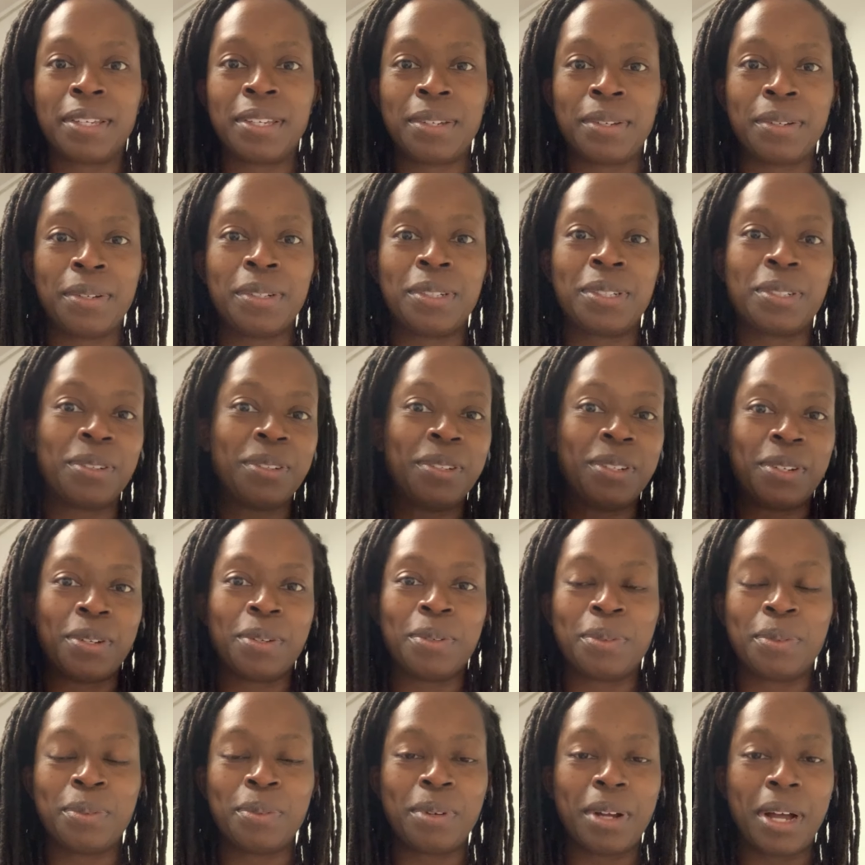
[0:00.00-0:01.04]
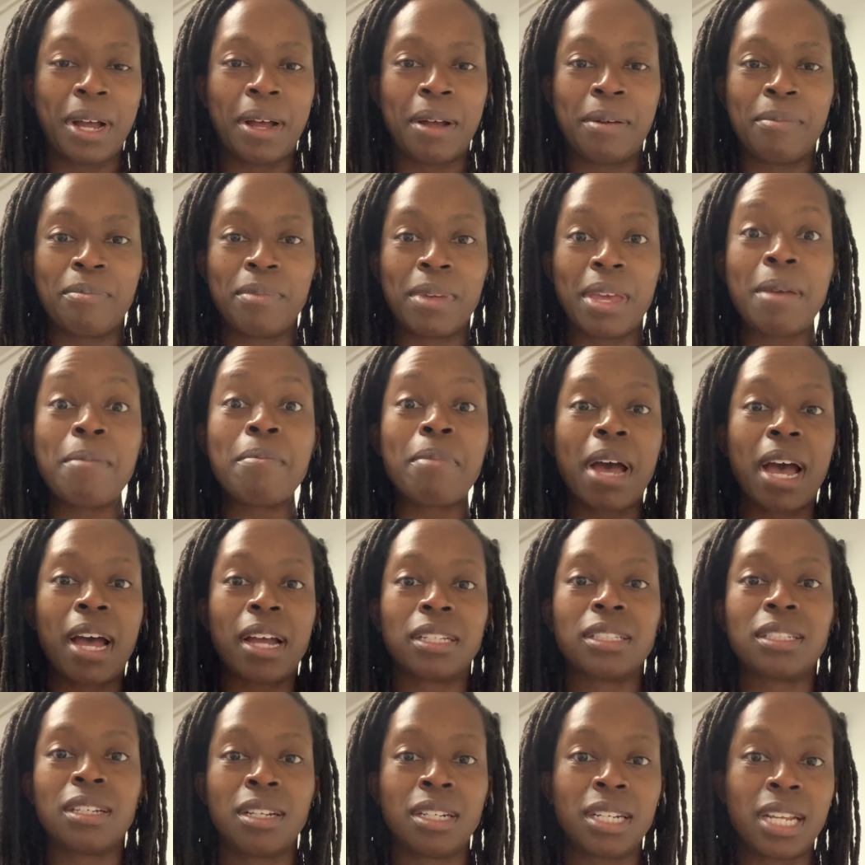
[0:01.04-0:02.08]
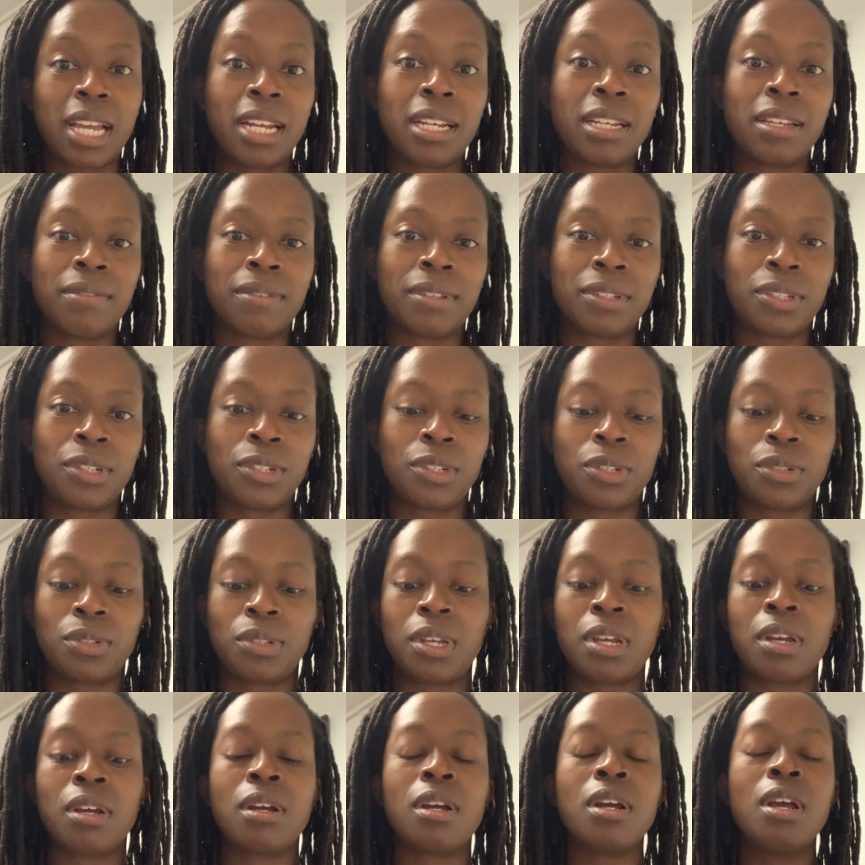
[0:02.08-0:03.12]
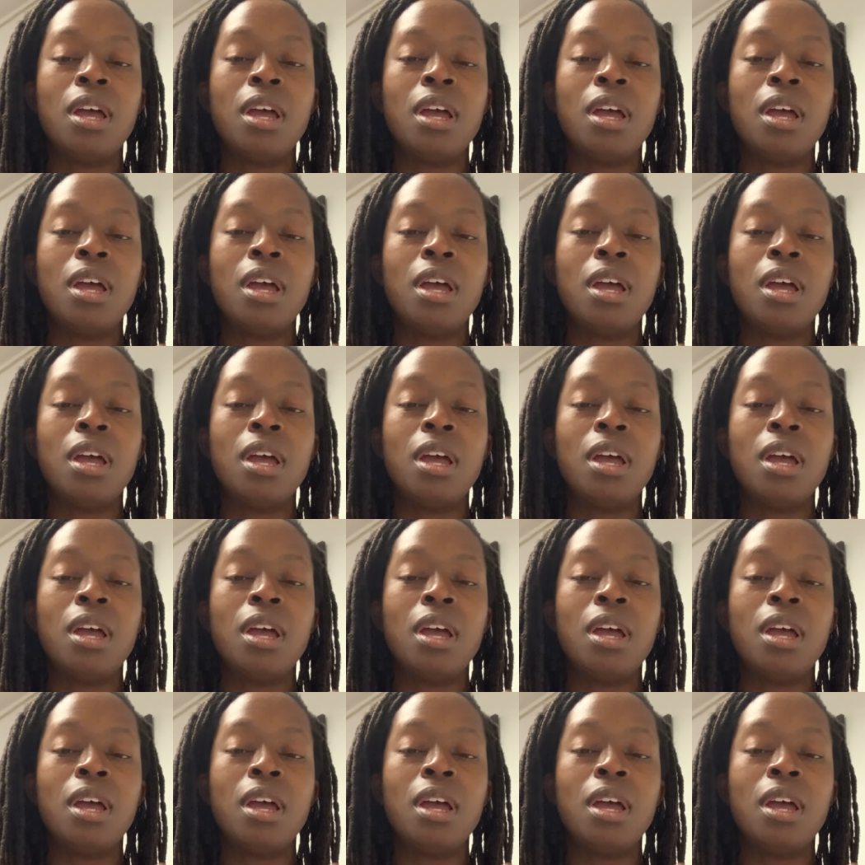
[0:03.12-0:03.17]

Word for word: a huge, you know, um, impact on any of the tissues here.